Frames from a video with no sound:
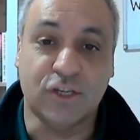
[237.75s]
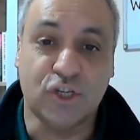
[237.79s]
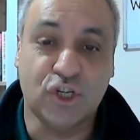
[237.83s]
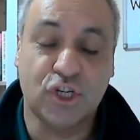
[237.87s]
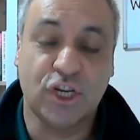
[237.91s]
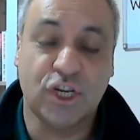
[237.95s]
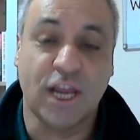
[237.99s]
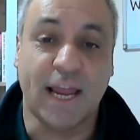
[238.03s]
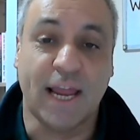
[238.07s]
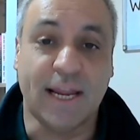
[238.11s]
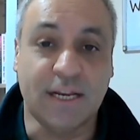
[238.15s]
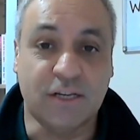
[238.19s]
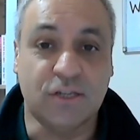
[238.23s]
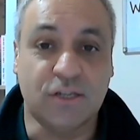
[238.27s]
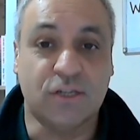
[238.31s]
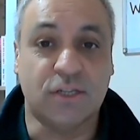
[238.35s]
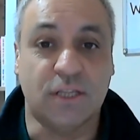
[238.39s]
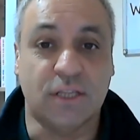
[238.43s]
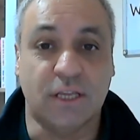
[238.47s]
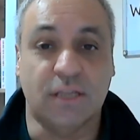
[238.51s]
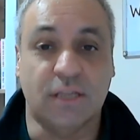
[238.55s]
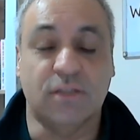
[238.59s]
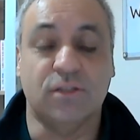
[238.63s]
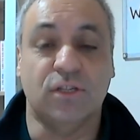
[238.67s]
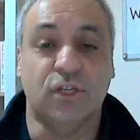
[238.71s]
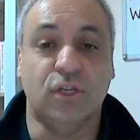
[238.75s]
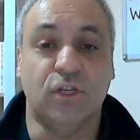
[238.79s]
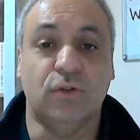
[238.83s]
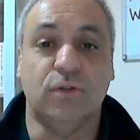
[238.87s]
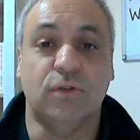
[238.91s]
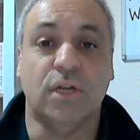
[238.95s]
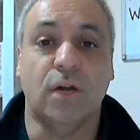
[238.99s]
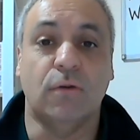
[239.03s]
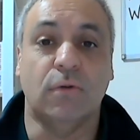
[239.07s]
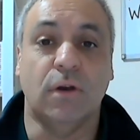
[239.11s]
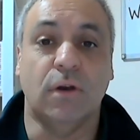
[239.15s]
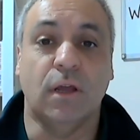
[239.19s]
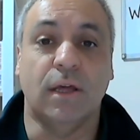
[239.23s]
change things that you
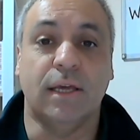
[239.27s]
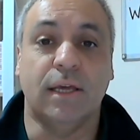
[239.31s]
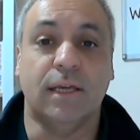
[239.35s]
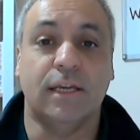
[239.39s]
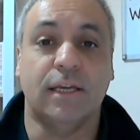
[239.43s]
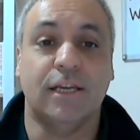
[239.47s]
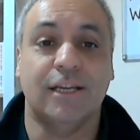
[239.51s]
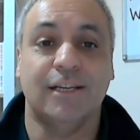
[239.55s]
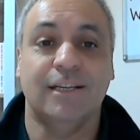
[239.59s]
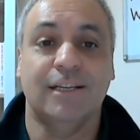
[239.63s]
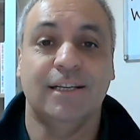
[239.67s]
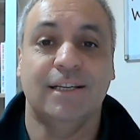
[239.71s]
don't like.